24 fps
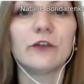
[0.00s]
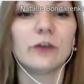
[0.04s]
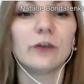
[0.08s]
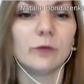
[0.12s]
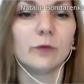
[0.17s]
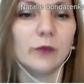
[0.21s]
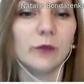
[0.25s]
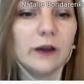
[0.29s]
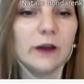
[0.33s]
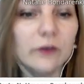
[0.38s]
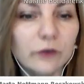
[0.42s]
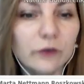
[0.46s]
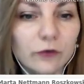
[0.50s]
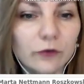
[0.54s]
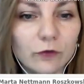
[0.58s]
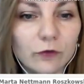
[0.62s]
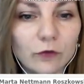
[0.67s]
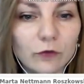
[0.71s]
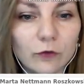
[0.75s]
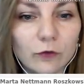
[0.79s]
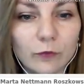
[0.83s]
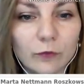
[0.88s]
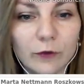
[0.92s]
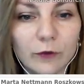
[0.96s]

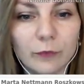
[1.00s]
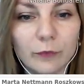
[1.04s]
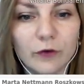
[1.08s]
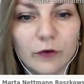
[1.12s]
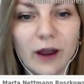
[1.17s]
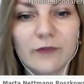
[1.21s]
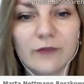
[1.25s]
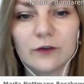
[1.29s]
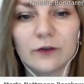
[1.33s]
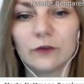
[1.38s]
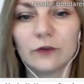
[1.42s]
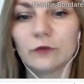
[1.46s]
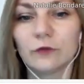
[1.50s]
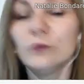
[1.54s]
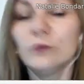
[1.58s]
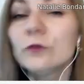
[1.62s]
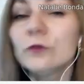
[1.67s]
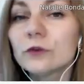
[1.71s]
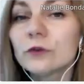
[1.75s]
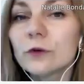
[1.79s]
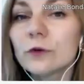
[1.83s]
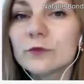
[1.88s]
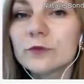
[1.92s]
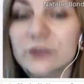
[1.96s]
bathroom, a private
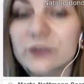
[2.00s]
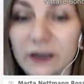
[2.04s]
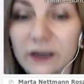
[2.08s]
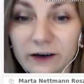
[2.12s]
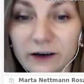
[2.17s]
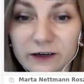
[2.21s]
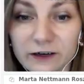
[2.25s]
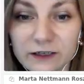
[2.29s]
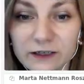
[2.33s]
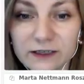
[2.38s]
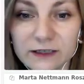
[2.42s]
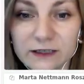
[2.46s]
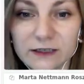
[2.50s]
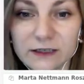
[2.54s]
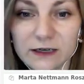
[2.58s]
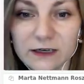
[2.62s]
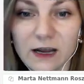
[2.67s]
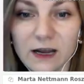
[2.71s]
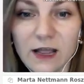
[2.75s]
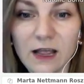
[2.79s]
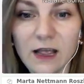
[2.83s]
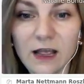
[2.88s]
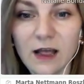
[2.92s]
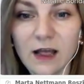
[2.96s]
rooftop terrace
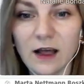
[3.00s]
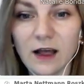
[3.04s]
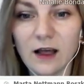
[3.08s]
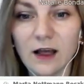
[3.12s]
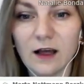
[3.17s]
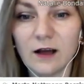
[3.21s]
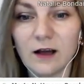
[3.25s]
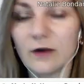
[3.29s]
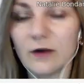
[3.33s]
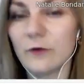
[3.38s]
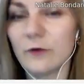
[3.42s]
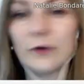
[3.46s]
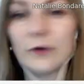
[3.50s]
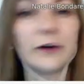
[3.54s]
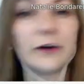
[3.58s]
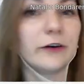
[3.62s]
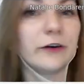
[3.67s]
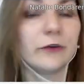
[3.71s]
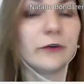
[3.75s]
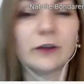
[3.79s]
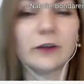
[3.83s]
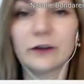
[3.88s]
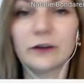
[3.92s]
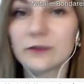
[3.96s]
where
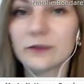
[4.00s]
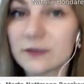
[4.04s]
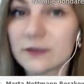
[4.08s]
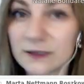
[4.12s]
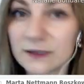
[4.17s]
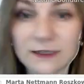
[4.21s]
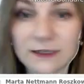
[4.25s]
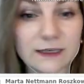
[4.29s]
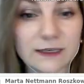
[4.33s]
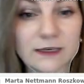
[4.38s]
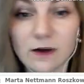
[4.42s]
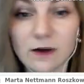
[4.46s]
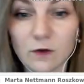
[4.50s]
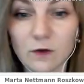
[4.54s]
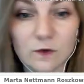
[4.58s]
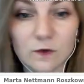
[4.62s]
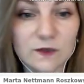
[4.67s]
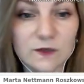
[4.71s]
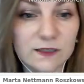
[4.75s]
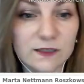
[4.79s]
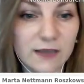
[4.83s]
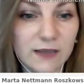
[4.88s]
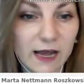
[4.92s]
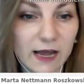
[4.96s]
you can see all
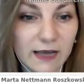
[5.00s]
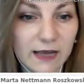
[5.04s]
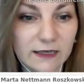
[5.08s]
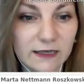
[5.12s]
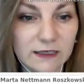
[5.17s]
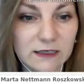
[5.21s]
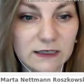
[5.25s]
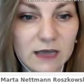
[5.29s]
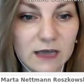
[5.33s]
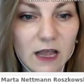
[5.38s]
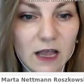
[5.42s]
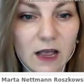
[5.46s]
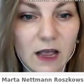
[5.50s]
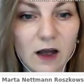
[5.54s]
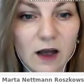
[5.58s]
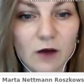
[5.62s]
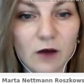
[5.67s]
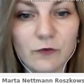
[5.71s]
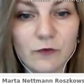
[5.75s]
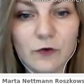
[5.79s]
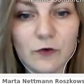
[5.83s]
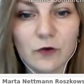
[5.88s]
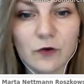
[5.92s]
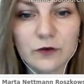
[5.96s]
sides.
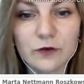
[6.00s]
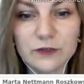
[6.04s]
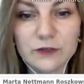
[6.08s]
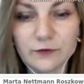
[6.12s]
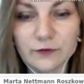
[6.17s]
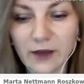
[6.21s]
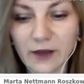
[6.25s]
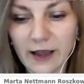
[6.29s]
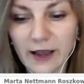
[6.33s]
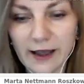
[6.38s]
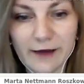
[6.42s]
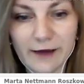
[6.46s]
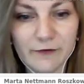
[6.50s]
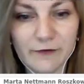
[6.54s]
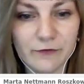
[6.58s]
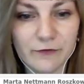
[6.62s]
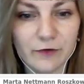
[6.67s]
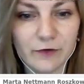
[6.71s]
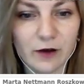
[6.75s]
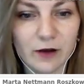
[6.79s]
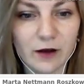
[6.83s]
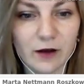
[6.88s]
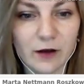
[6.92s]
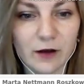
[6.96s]
Of course, we have
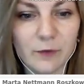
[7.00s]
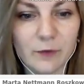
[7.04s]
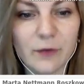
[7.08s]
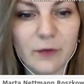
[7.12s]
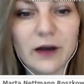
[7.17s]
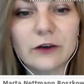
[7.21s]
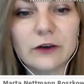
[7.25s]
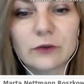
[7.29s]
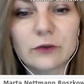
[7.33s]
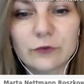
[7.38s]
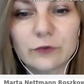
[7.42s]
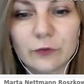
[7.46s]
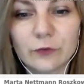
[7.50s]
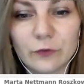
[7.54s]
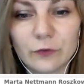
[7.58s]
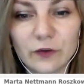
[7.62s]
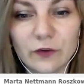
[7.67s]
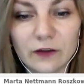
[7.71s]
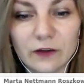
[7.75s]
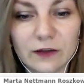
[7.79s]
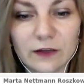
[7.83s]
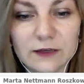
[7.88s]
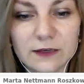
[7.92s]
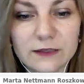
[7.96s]
part of
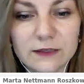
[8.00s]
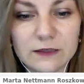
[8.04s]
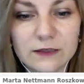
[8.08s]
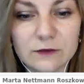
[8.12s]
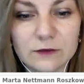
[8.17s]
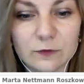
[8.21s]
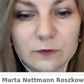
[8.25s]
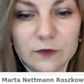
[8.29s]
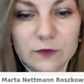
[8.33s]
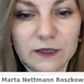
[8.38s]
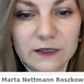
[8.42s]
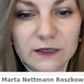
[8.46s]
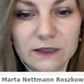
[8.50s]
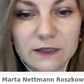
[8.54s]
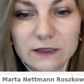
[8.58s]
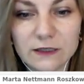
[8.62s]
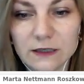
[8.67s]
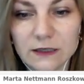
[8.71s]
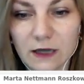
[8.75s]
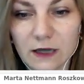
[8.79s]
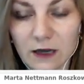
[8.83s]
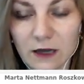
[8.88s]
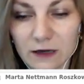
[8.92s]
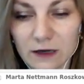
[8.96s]
villas
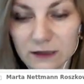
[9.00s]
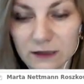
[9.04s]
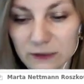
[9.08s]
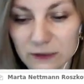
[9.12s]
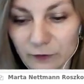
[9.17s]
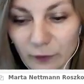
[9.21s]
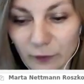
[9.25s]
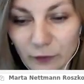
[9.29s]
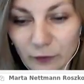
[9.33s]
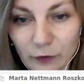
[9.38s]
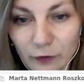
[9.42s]
with a swimming